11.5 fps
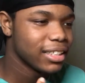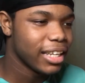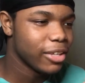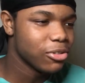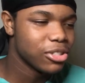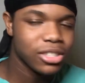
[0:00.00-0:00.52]

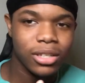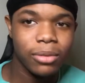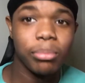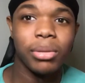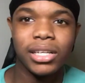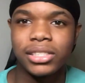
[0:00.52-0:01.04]
like you just
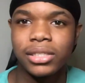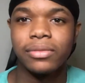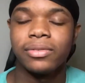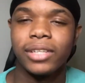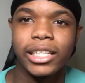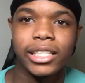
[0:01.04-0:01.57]
combust in
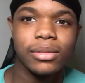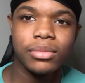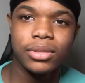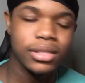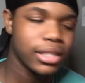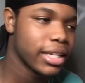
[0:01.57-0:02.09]

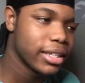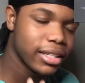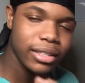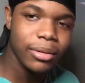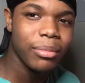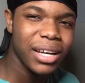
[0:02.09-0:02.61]
flames. Like
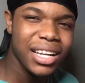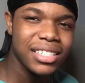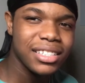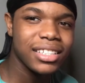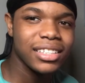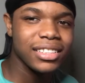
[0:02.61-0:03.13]

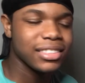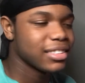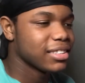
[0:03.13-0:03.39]
imagine that.